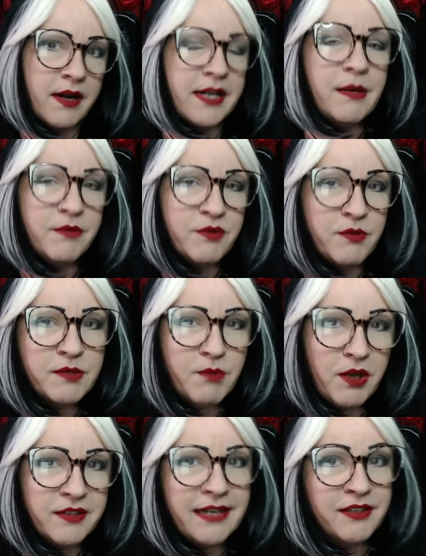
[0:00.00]
He comes from a
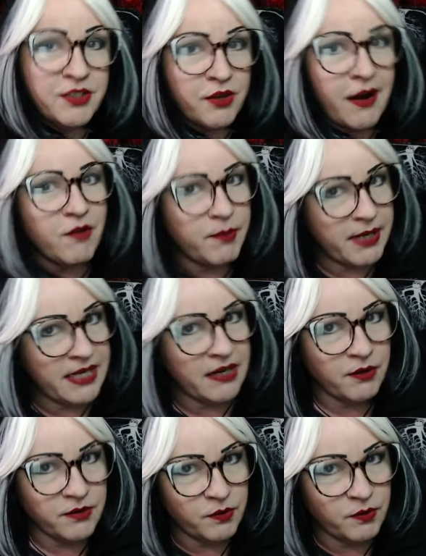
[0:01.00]
small town, so everybody
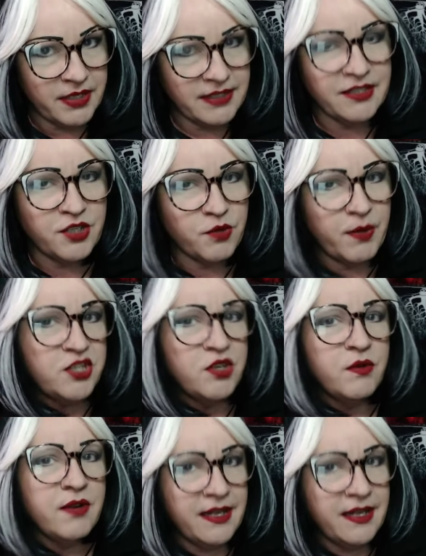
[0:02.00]
knows what his situation